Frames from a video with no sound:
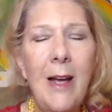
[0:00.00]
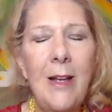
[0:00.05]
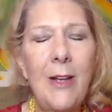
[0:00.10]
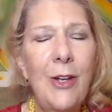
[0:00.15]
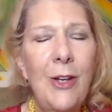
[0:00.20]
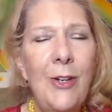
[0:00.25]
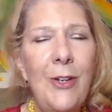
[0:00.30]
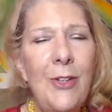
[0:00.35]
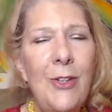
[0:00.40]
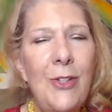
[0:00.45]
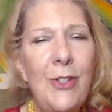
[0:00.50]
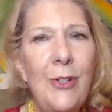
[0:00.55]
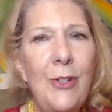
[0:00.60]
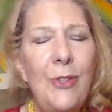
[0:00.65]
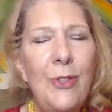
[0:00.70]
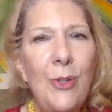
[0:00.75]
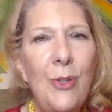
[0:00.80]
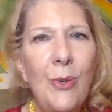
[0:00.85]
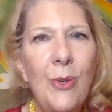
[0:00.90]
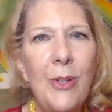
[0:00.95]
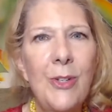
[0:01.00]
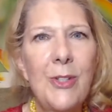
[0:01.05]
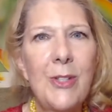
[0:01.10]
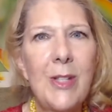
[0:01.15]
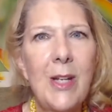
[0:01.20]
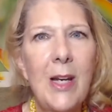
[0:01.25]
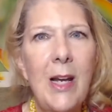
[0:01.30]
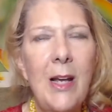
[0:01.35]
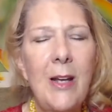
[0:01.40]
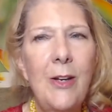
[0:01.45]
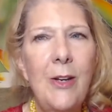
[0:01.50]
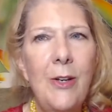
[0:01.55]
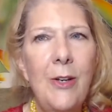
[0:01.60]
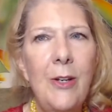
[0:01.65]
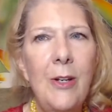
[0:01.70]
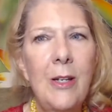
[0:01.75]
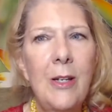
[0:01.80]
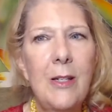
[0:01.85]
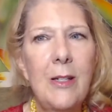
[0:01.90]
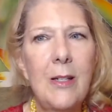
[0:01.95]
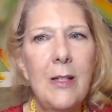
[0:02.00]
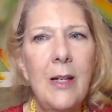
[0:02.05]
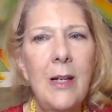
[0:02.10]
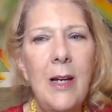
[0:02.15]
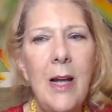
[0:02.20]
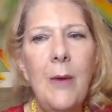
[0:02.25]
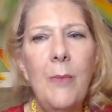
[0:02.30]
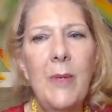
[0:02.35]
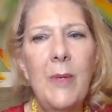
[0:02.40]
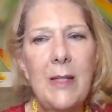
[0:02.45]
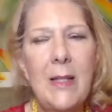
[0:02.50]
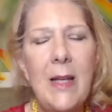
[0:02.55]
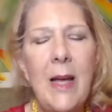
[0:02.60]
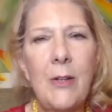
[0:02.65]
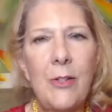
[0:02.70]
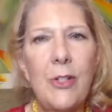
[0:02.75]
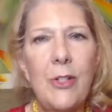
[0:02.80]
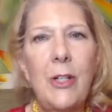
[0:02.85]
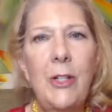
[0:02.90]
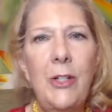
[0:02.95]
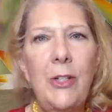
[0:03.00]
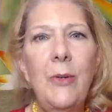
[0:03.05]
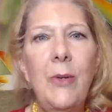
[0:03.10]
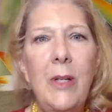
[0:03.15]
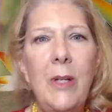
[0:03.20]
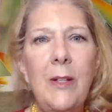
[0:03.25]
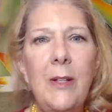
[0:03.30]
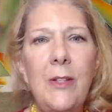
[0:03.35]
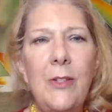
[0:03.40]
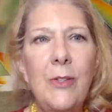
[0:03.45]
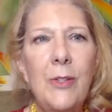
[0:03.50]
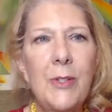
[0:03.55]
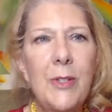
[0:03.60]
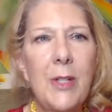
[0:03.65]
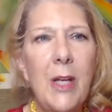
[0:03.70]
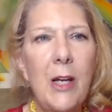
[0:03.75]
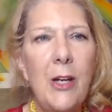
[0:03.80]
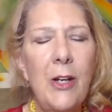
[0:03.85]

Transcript: I couldn't do tours, and I was actually doing the tours.